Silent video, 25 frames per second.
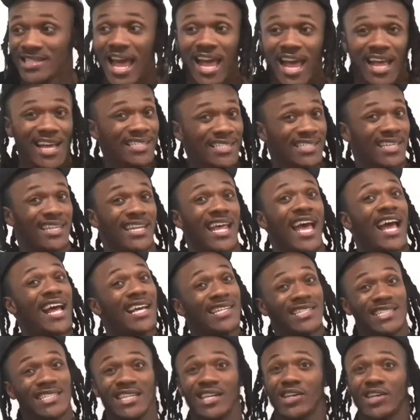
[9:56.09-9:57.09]
like, it's a lot
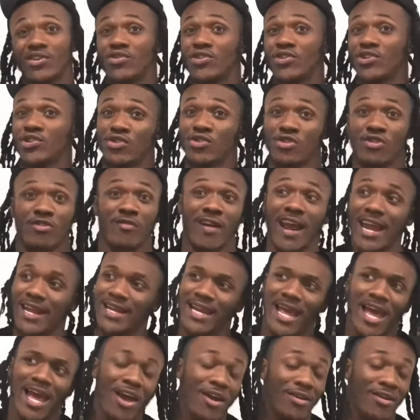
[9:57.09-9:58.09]
of shit going on right
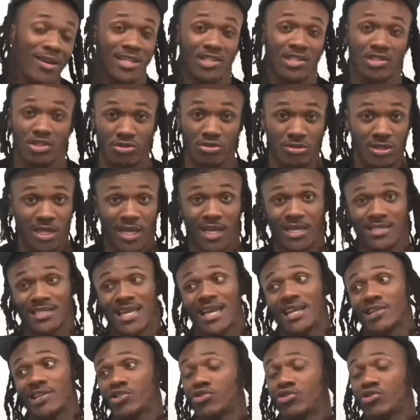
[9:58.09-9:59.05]
now that you niggas ain't